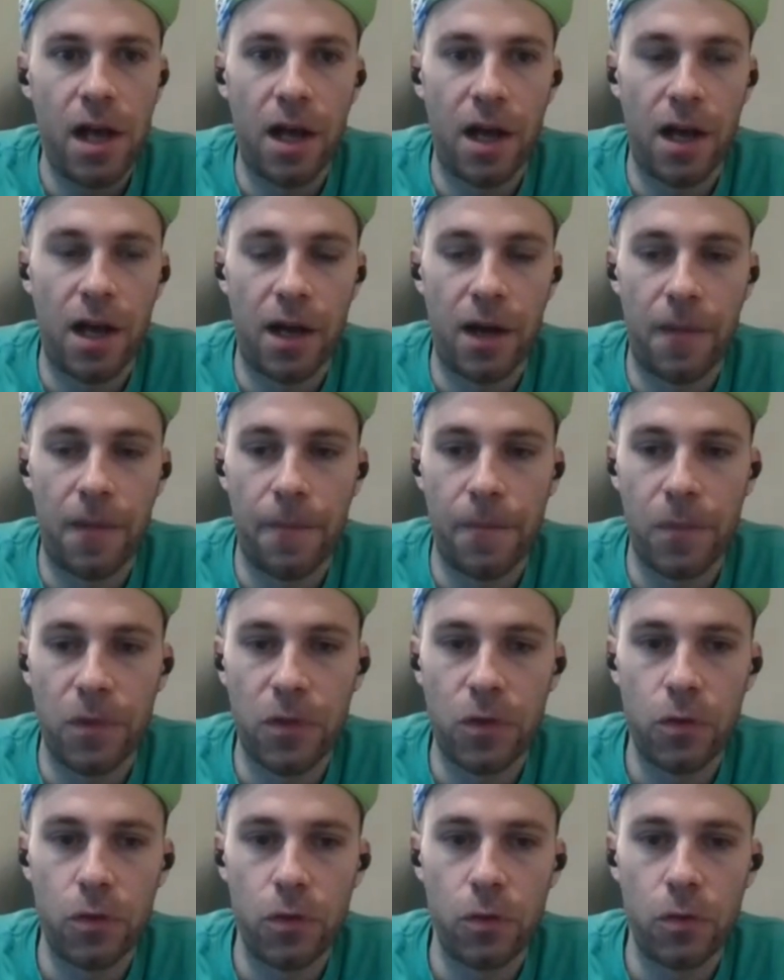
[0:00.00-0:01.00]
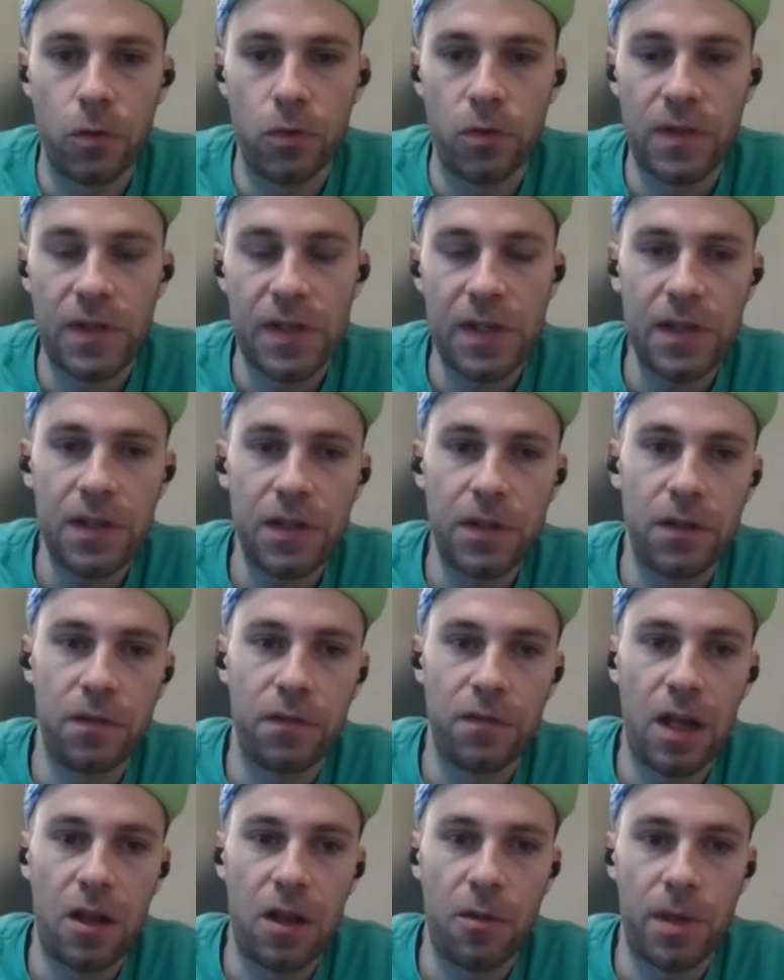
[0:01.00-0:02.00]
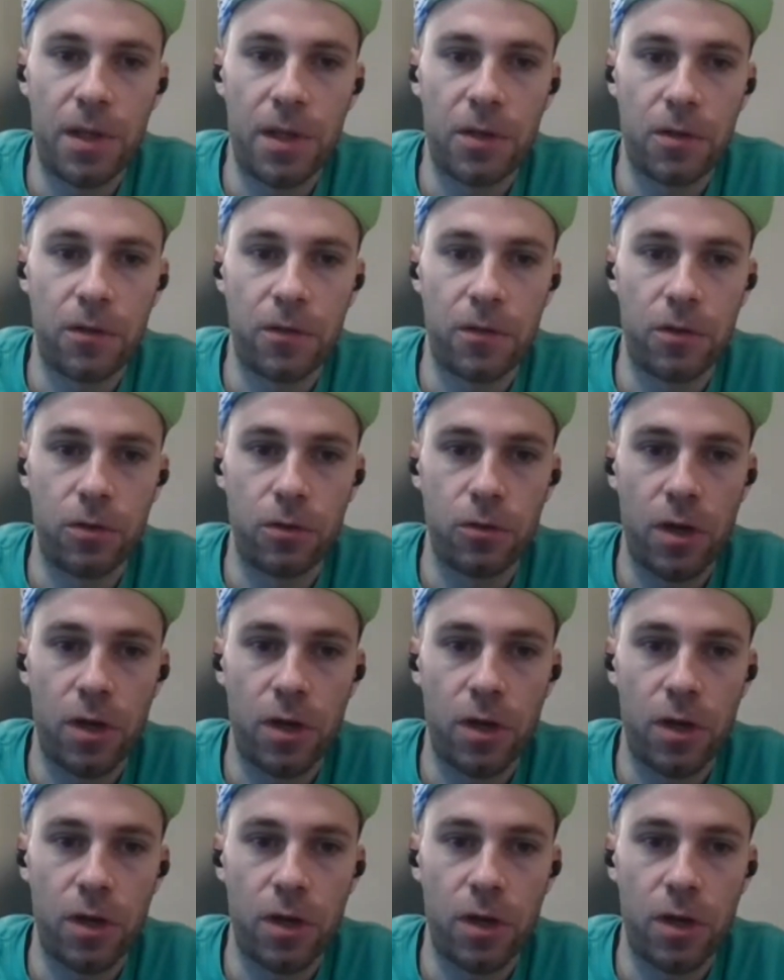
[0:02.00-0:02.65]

um, to see the development of your